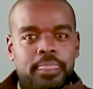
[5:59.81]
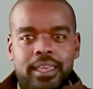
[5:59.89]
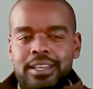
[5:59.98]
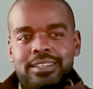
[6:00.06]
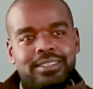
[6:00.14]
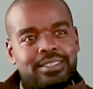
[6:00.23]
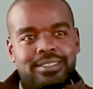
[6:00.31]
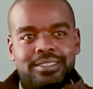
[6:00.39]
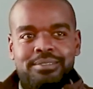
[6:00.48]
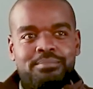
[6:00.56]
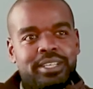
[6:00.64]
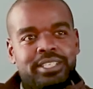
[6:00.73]
and
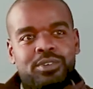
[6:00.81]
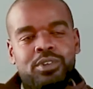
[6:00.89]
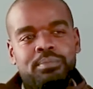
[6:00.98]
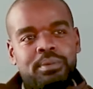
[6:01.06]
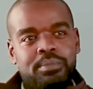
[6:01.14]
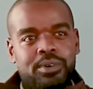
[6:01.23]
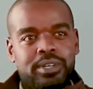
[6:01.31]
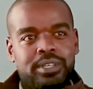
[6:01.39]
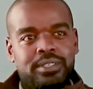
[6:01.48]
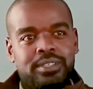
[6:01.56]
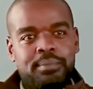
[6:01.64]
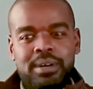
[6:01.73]
magic will be born.
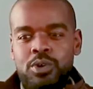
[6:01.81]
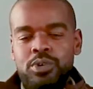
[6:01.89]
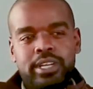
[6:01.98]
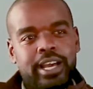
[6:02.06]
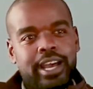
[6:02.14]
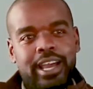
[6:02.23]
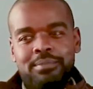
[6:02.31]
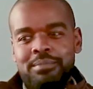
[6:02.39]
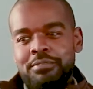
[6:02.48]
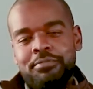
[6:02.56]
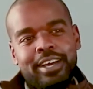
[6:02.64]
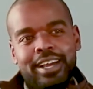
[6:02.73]
I'm a good guy, I'm
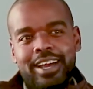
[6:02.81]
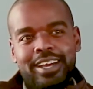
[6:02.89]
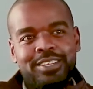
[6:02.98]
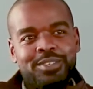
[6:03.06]
a fair guy,